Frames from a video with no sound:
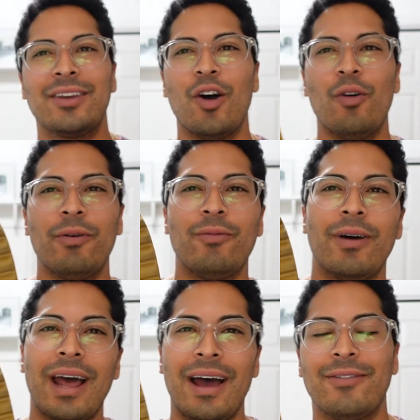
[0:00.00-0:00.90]
go with
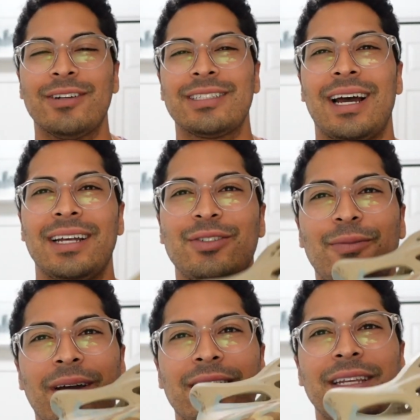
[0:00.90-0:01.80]
whatever size you
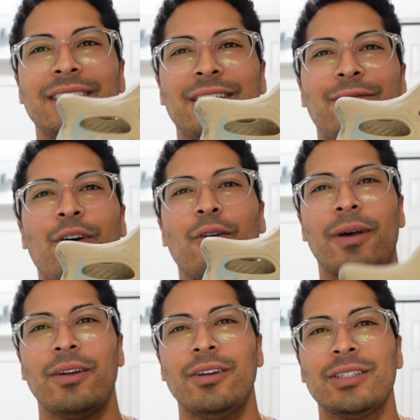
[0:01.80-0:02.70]
want in the Yeezy foam
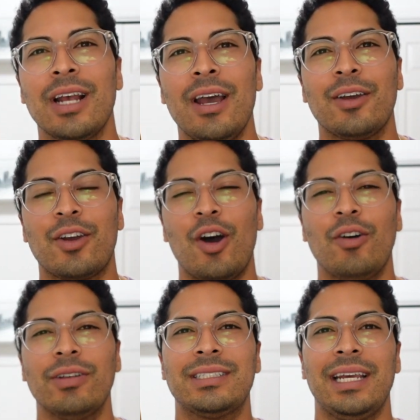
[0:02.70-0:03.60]
runners.
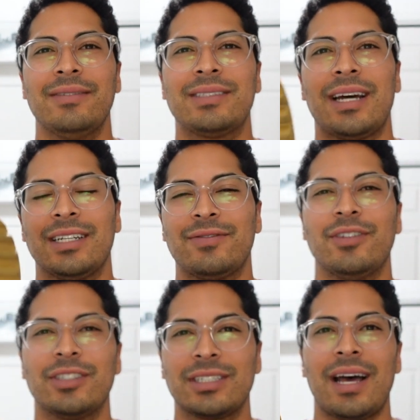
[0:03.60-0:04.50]
Go the same size for
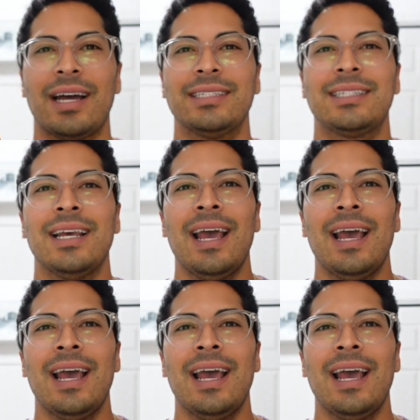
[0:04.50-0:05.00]
your slides.